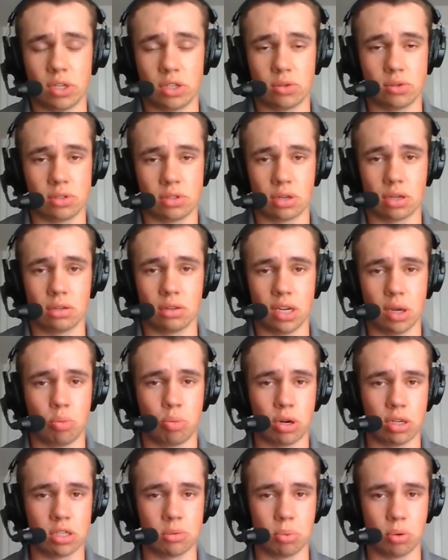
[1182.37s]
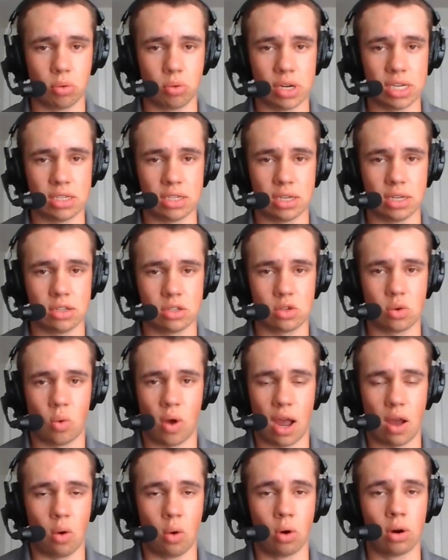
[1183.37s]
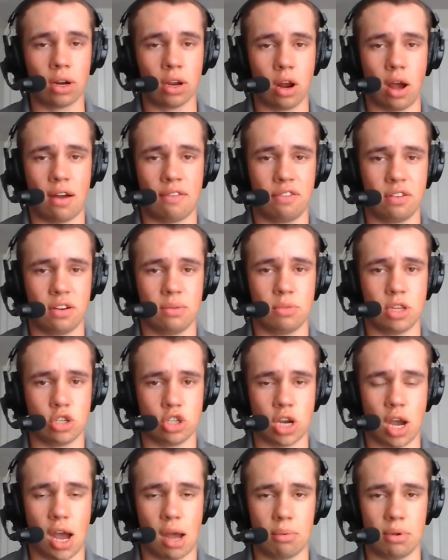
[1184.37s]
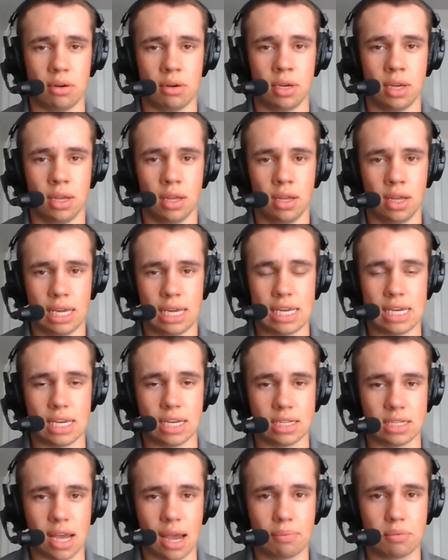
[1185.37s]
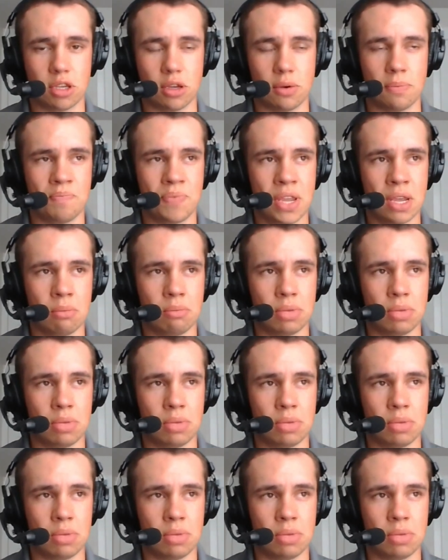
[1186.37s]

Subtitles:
which was certainly a principal reason as to why Oregon offered him the job and he accepted,